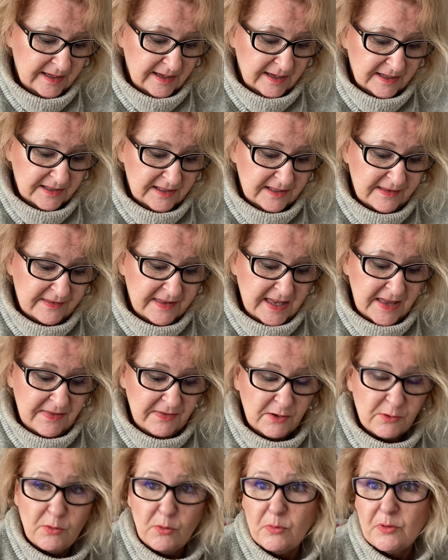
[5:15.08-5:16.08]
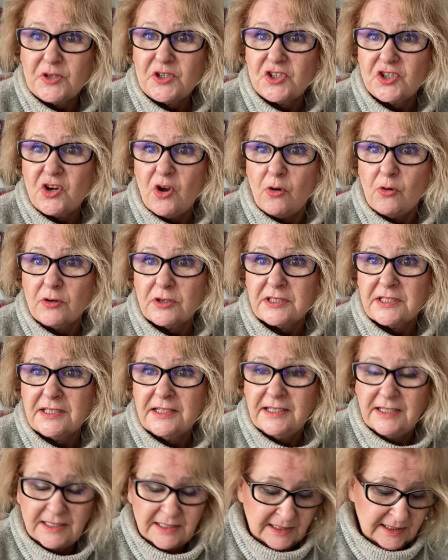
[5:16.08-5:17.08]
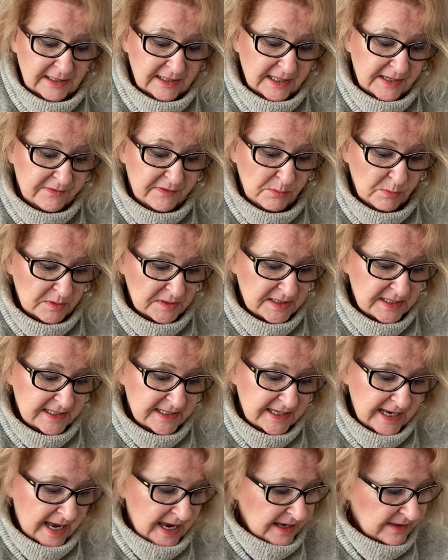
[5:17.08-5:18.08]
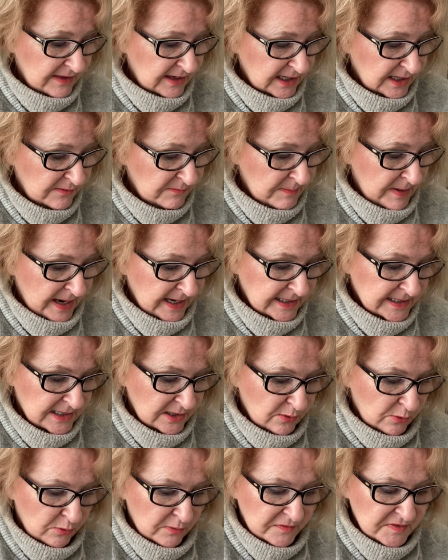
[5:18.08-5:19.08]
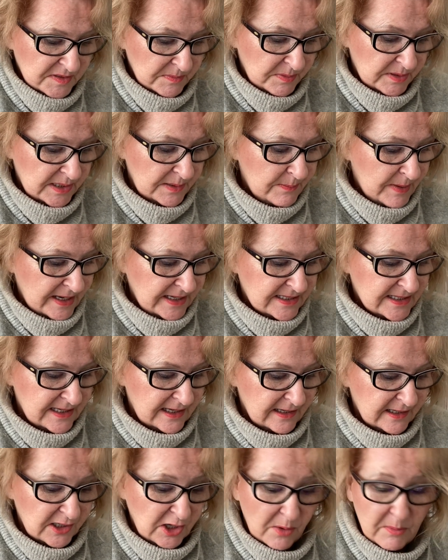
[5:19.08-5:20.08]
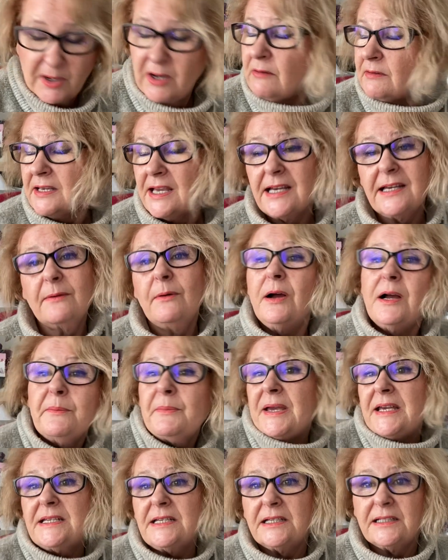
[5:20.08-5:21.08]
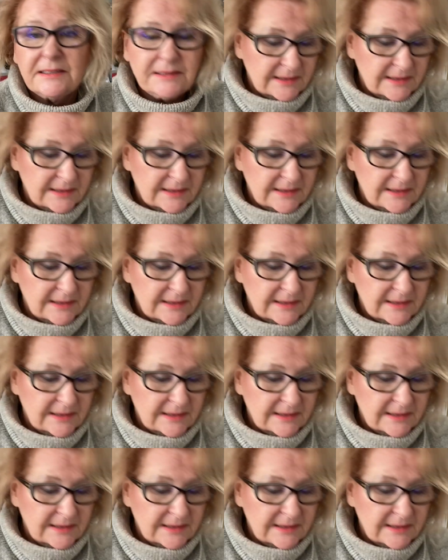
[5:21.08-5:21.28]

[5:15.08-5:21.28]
And then they're always shocked if you want to say that you've made it, or if somebody makes a comment, oh yeah, I made it.